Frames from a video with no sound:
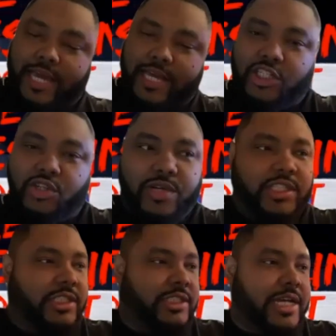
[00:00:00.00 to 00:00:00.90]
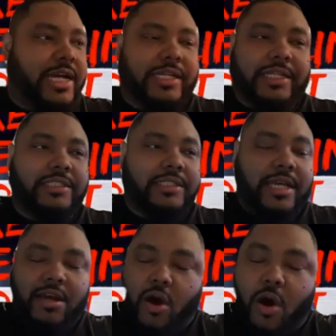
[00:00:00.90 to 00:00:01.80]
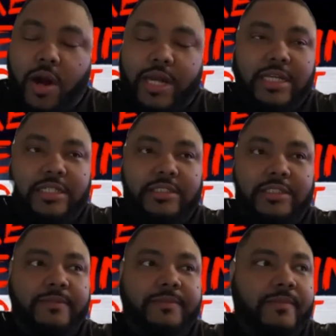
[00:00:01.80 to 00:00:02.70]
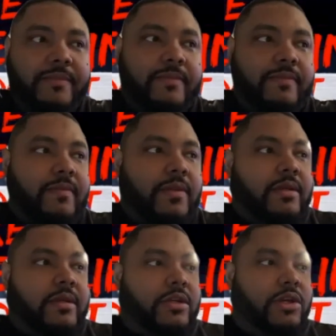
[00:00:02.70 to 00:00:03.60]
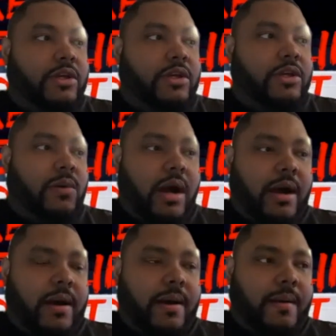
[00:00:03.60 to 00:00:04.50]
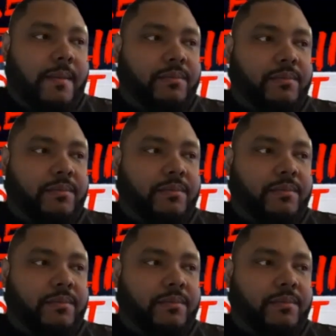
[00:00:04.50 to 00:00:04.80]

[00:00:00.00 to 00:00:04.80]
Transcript: Edge and Christian, Dudley's, Hardy's, you know, um,